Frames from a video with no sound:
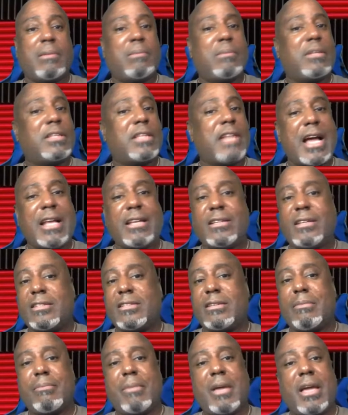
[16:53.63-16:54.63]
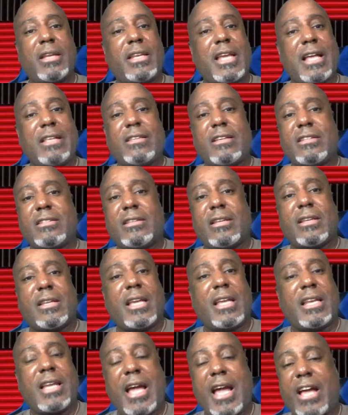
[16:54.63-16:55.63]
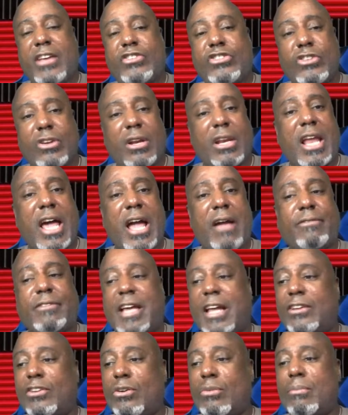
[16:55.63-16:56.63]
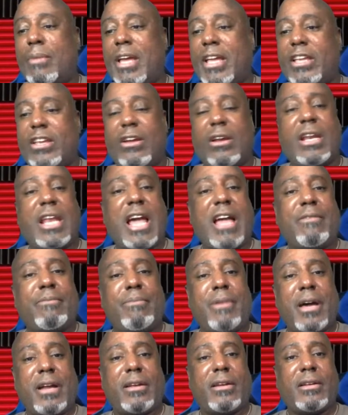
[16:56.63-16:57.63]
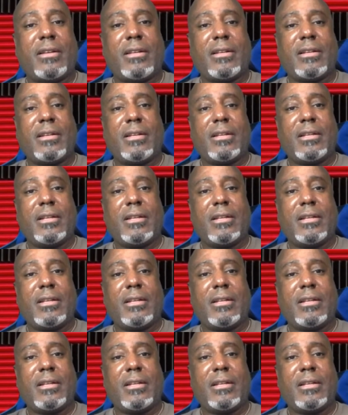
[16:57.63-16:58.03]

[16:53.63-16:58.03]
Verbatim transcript: but that doesn't enhance your life. That don't make your life better.